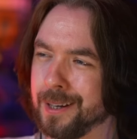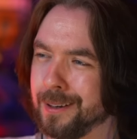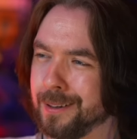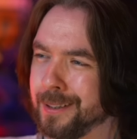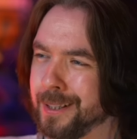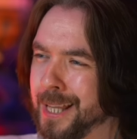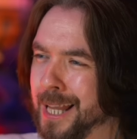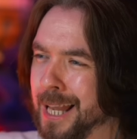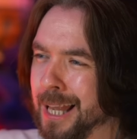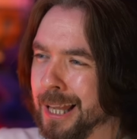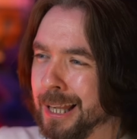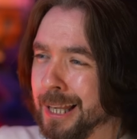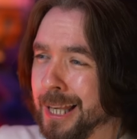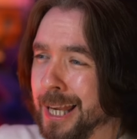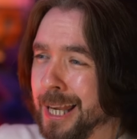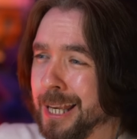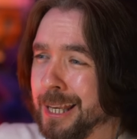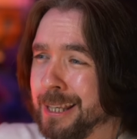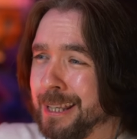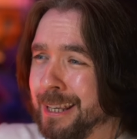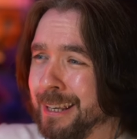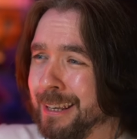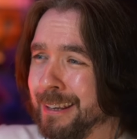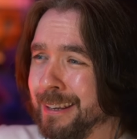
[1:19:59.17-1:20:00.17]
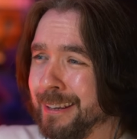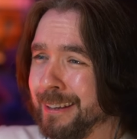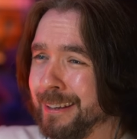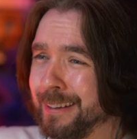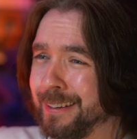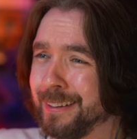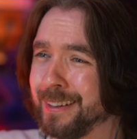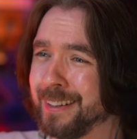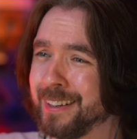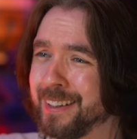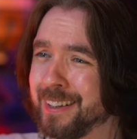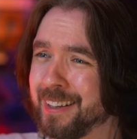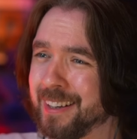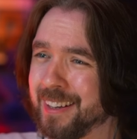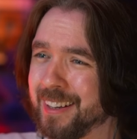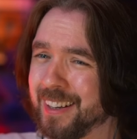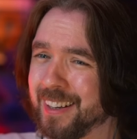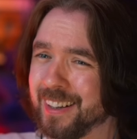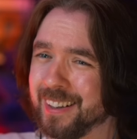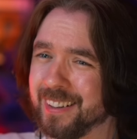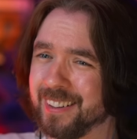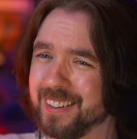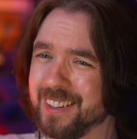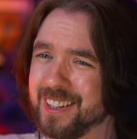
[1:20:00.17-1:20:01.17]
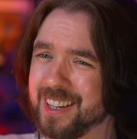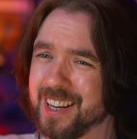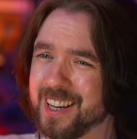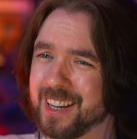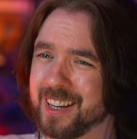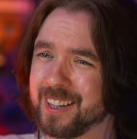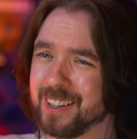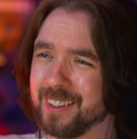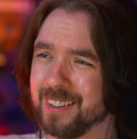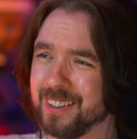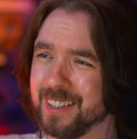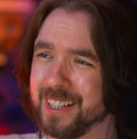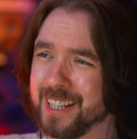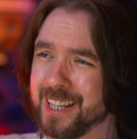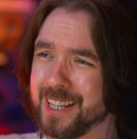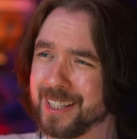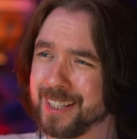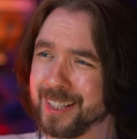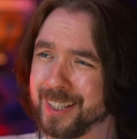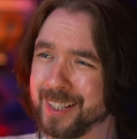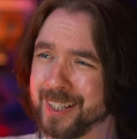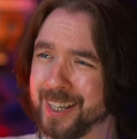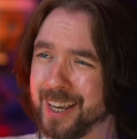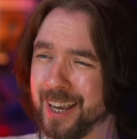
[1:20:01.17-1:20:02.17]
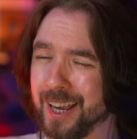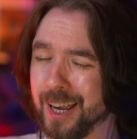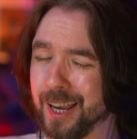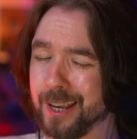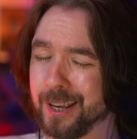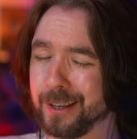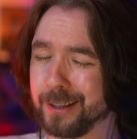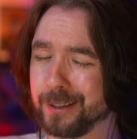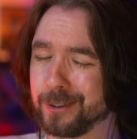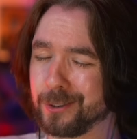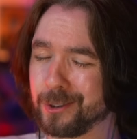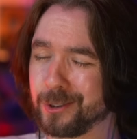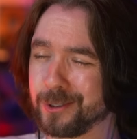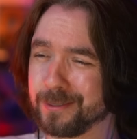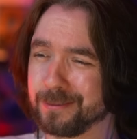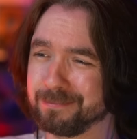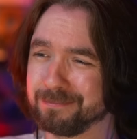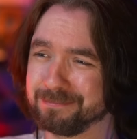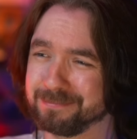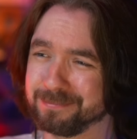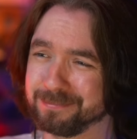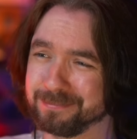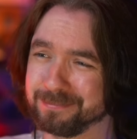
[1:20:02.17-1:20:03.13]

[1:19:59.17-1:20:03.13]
get a little leaky. Nika Leak Cage.